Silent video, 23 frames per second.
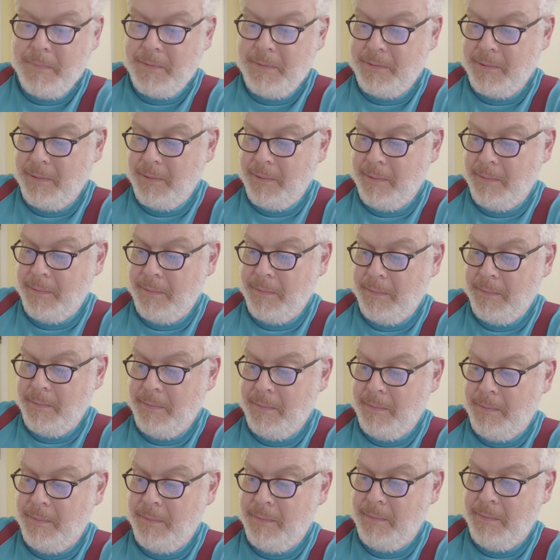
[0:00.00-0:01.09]
So
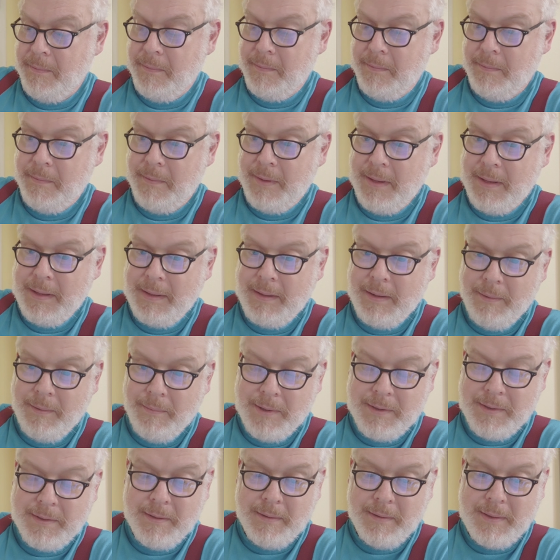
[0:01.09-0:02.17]
the
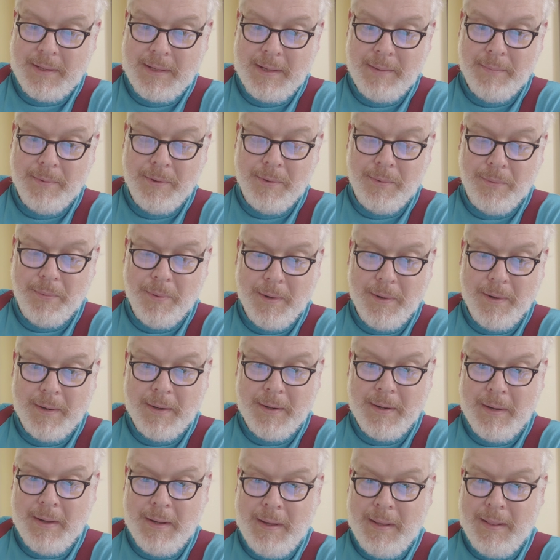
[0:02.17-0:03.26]
original Hebrew
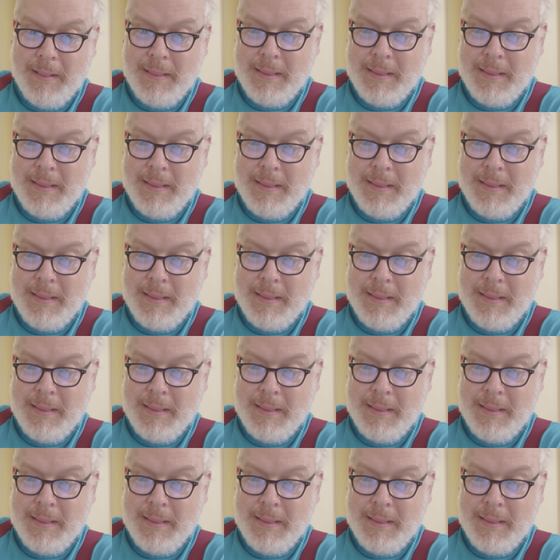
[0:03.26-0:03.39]
word